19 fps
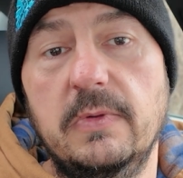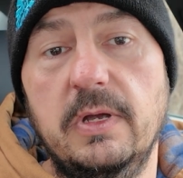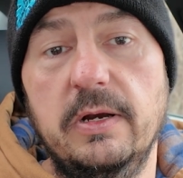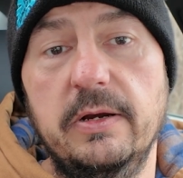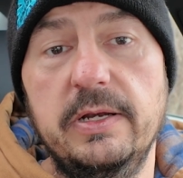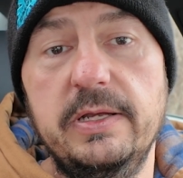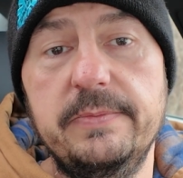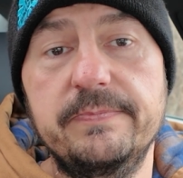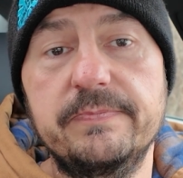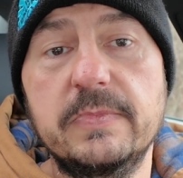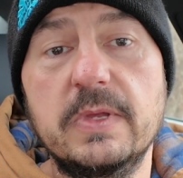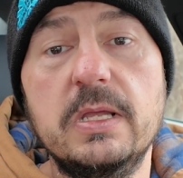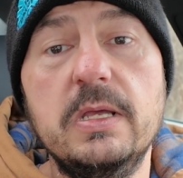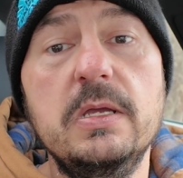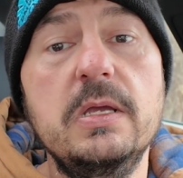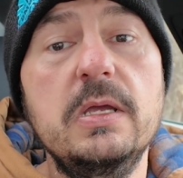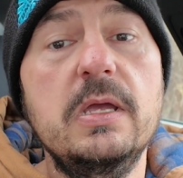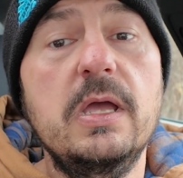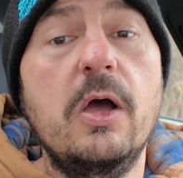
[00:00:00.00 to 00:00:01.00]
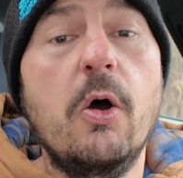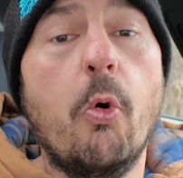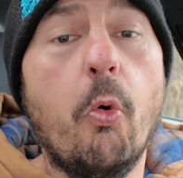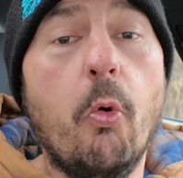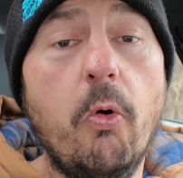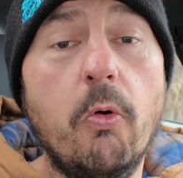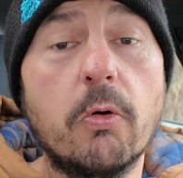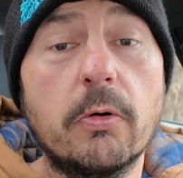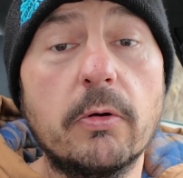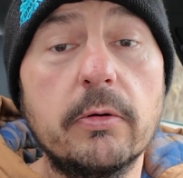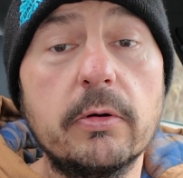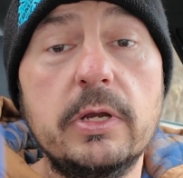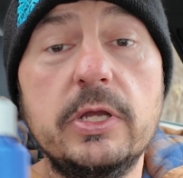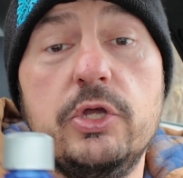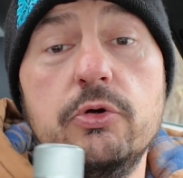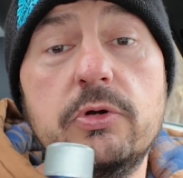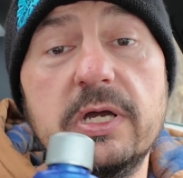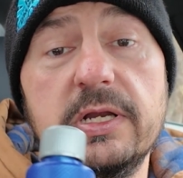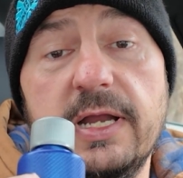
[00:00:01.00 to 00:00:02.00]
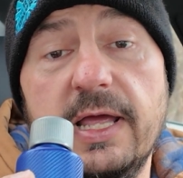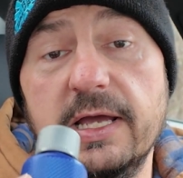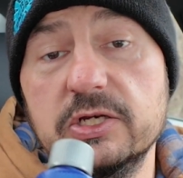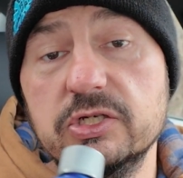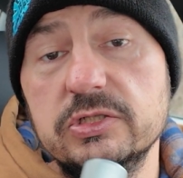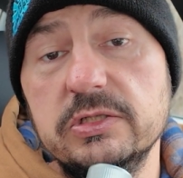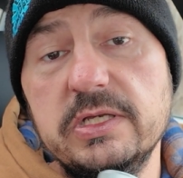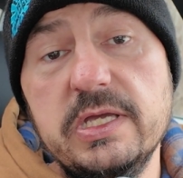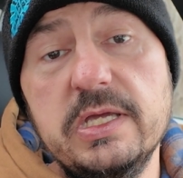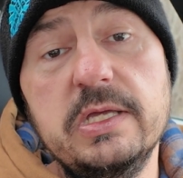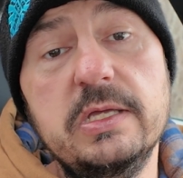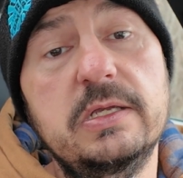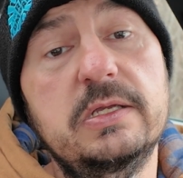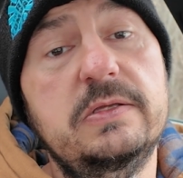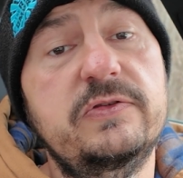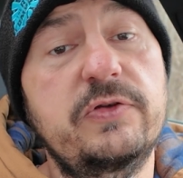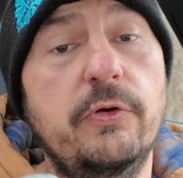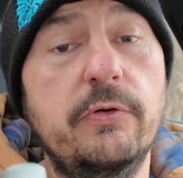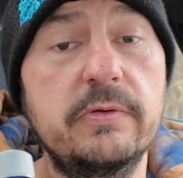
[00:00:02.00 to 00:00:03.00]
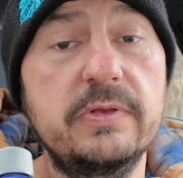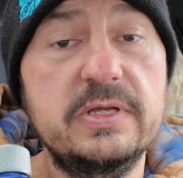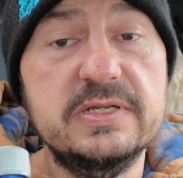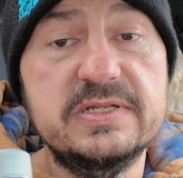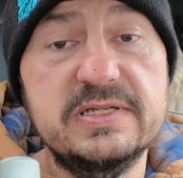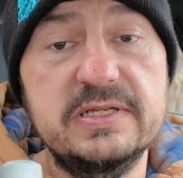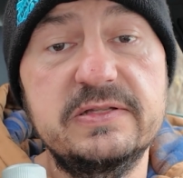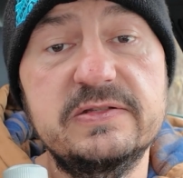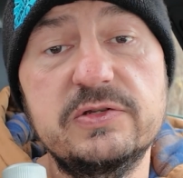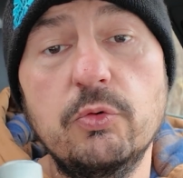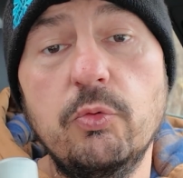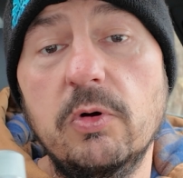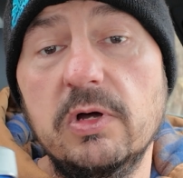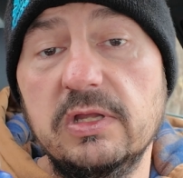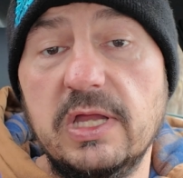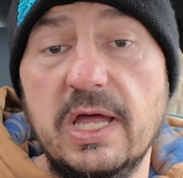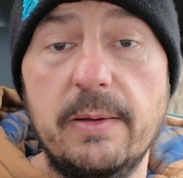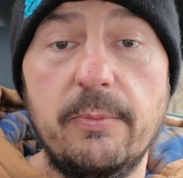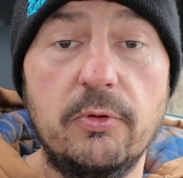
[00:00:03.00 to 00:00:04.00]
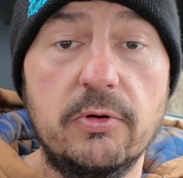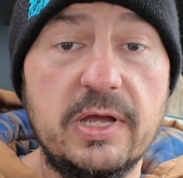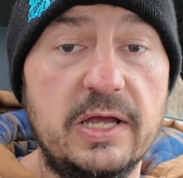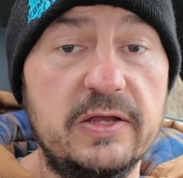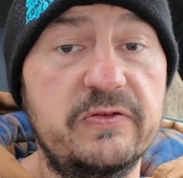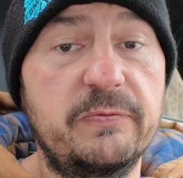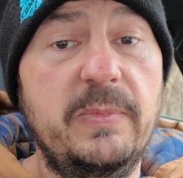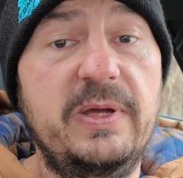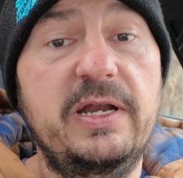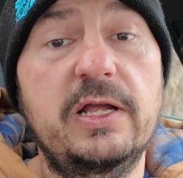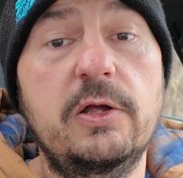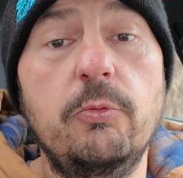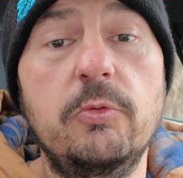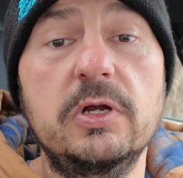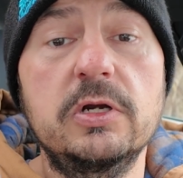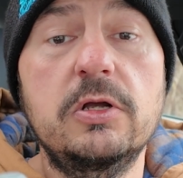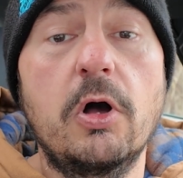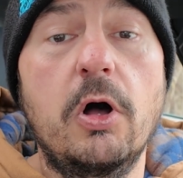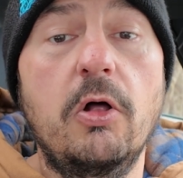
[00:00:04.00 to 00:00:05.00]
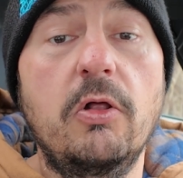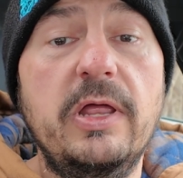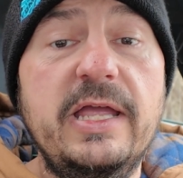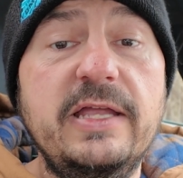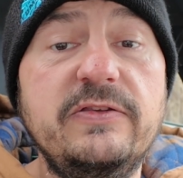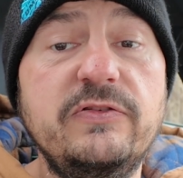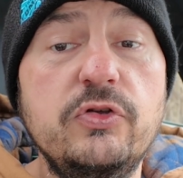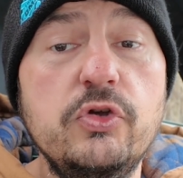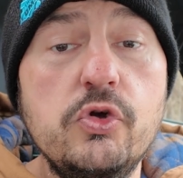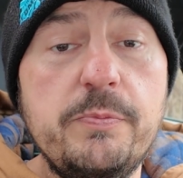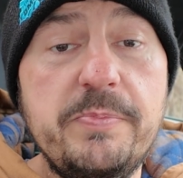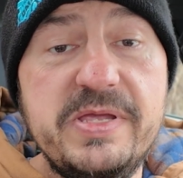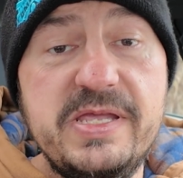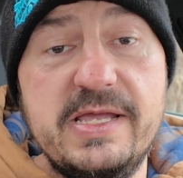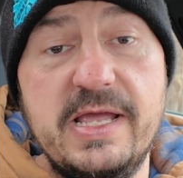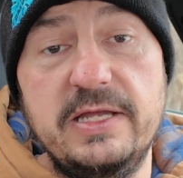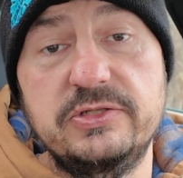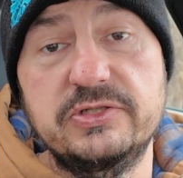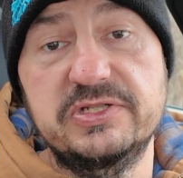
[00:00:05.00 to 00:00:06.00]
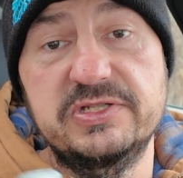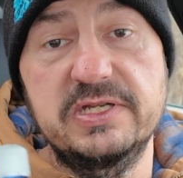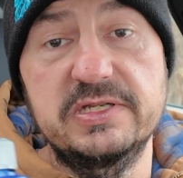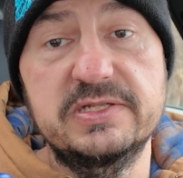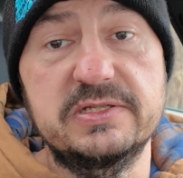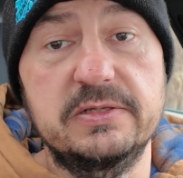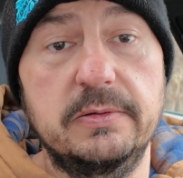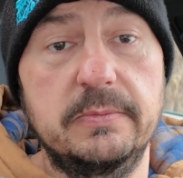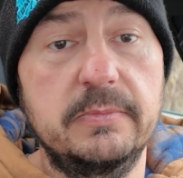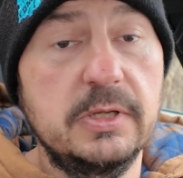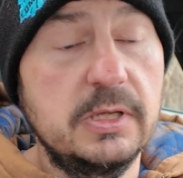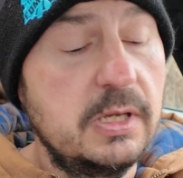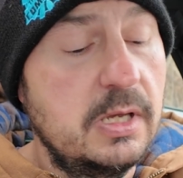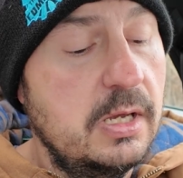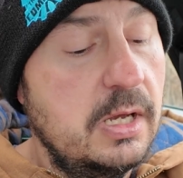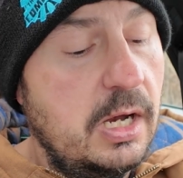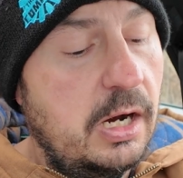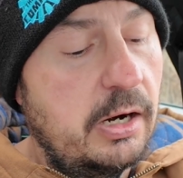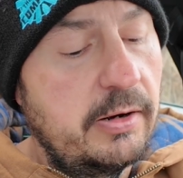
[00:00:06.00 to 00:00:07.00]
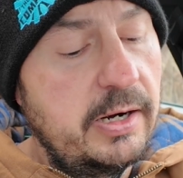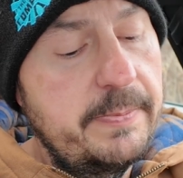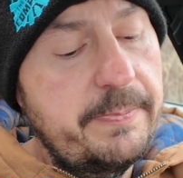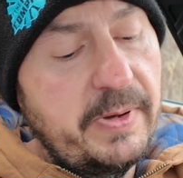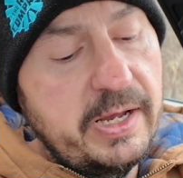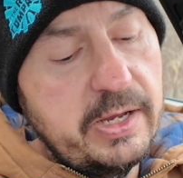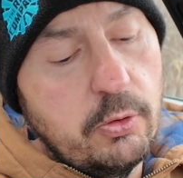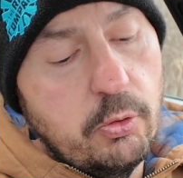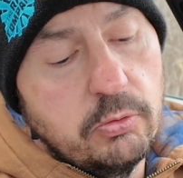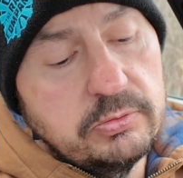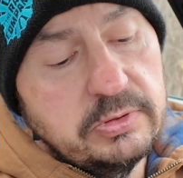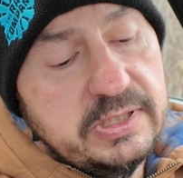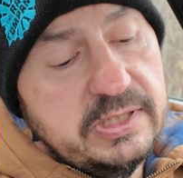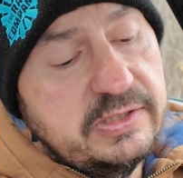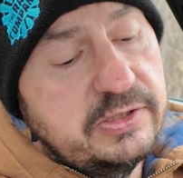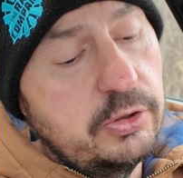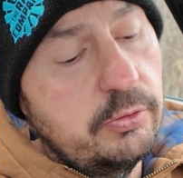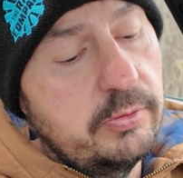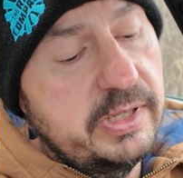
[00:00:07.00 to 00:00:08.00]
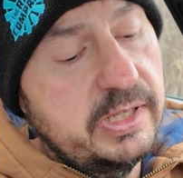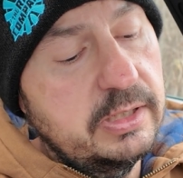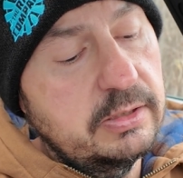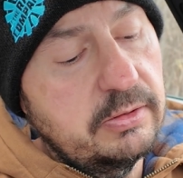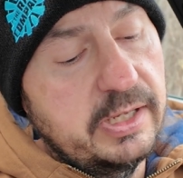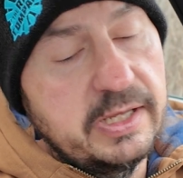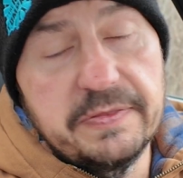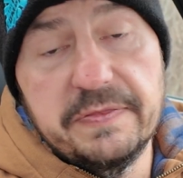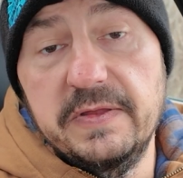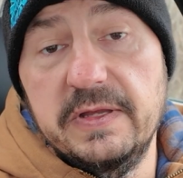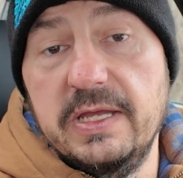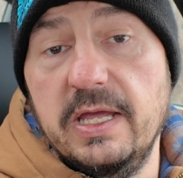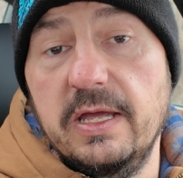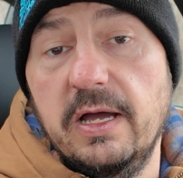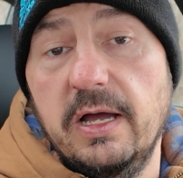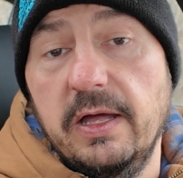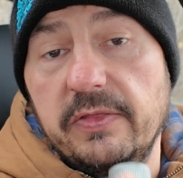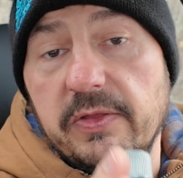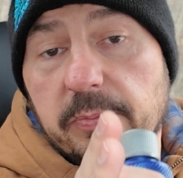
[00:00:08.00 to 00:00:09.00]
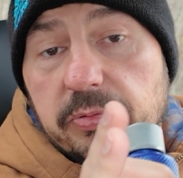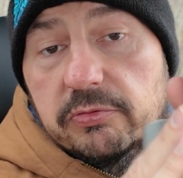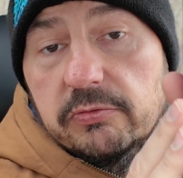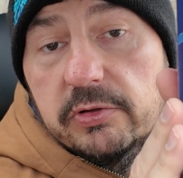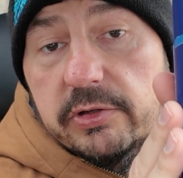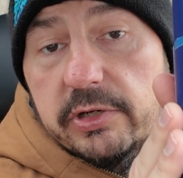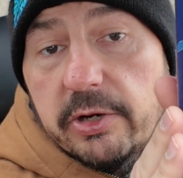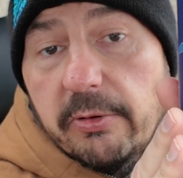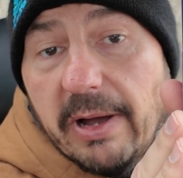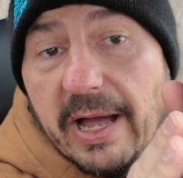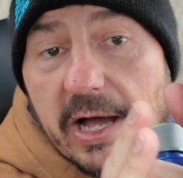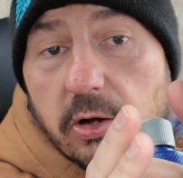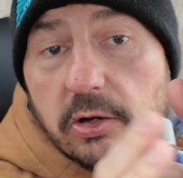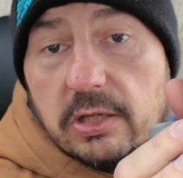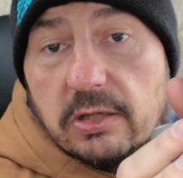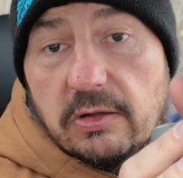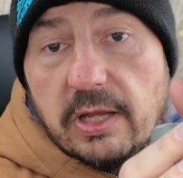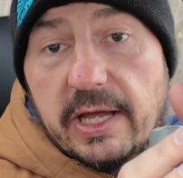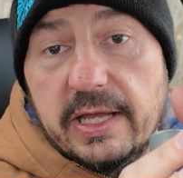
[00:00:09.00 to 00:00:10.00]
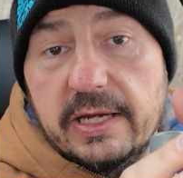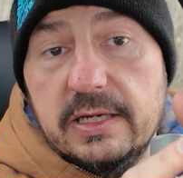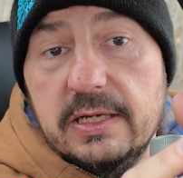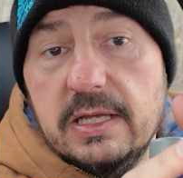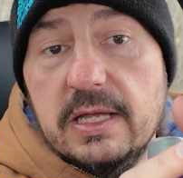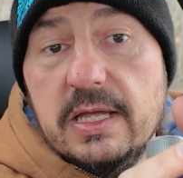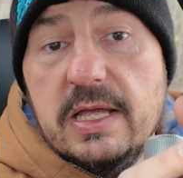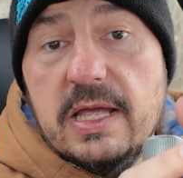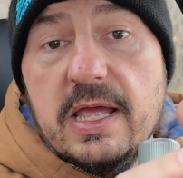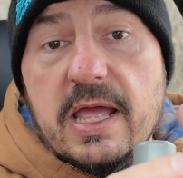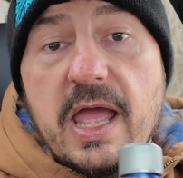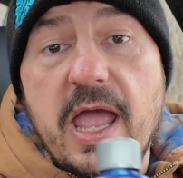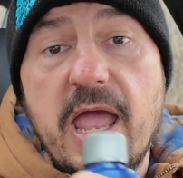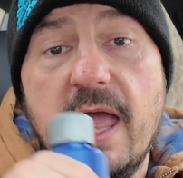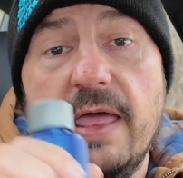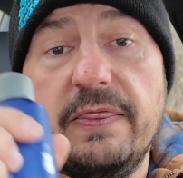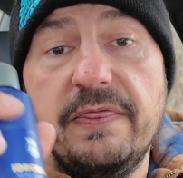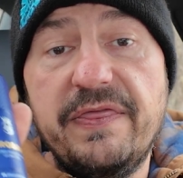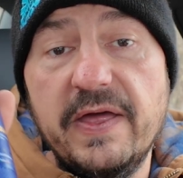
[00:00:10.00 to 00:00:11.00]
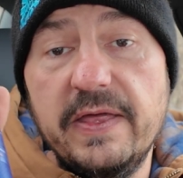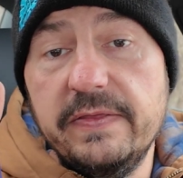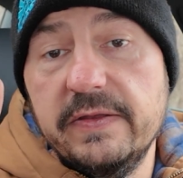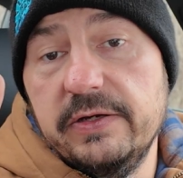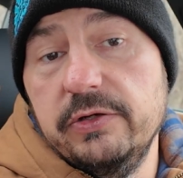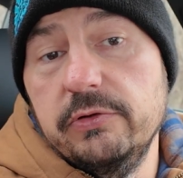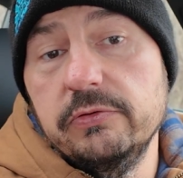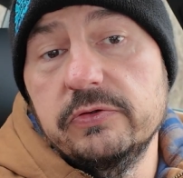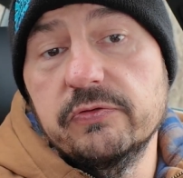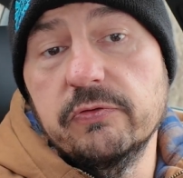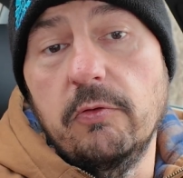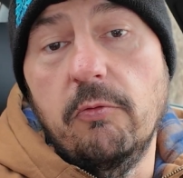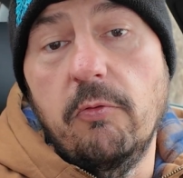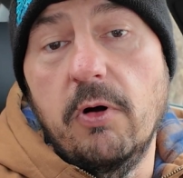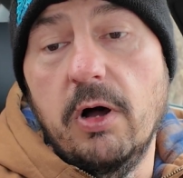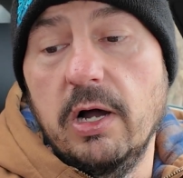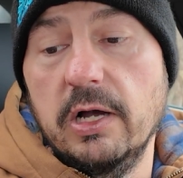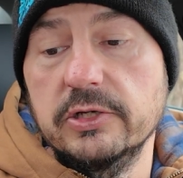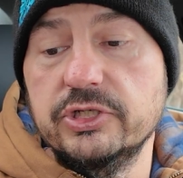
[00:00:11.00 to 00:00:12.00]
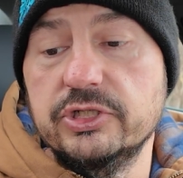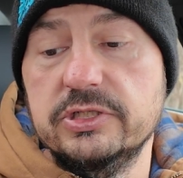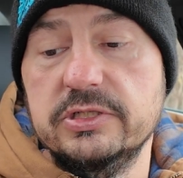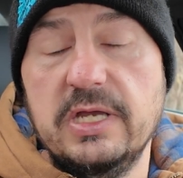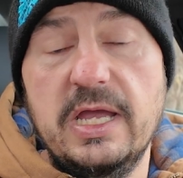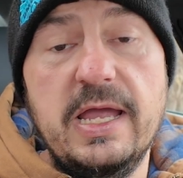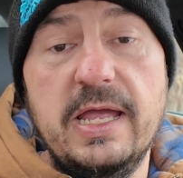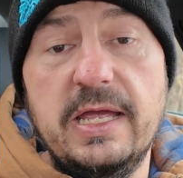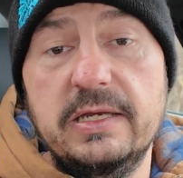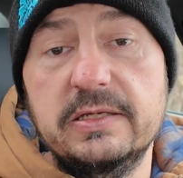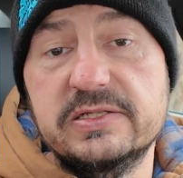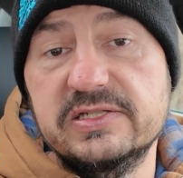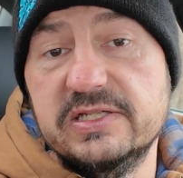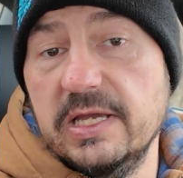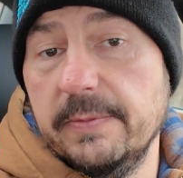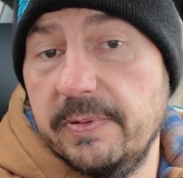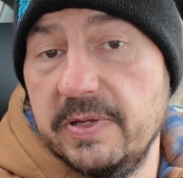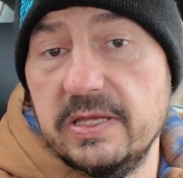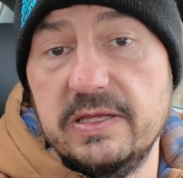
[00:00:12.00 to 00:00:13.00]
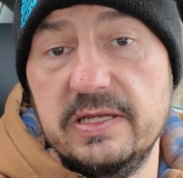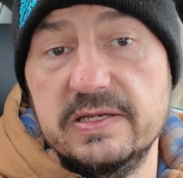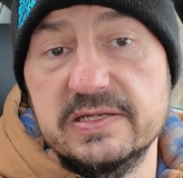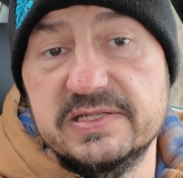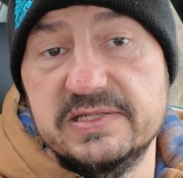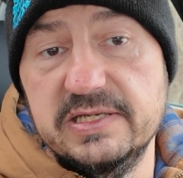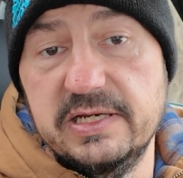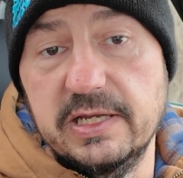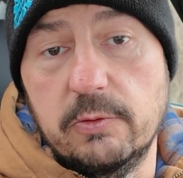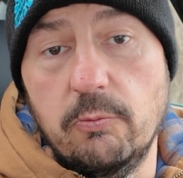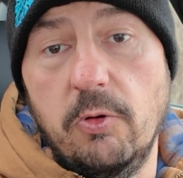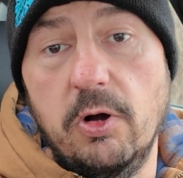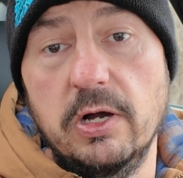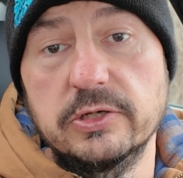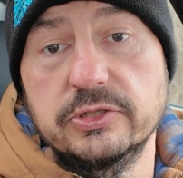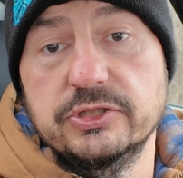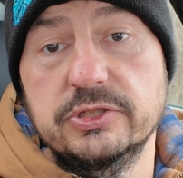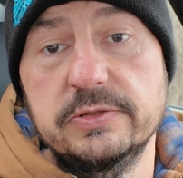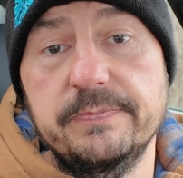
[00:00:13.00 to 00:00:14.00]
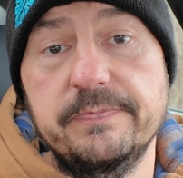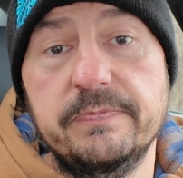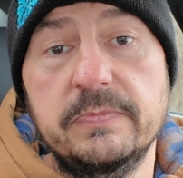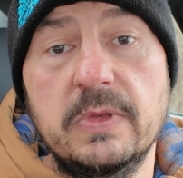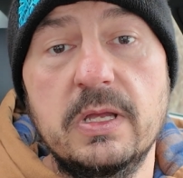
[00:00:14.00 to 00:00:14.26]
All right. Or you can actually turn this into what Labocosmetica would call a 2 pH system, all right, by only doing like the Preludio Alkaline and then the neutral wash and skipping the acidic wash,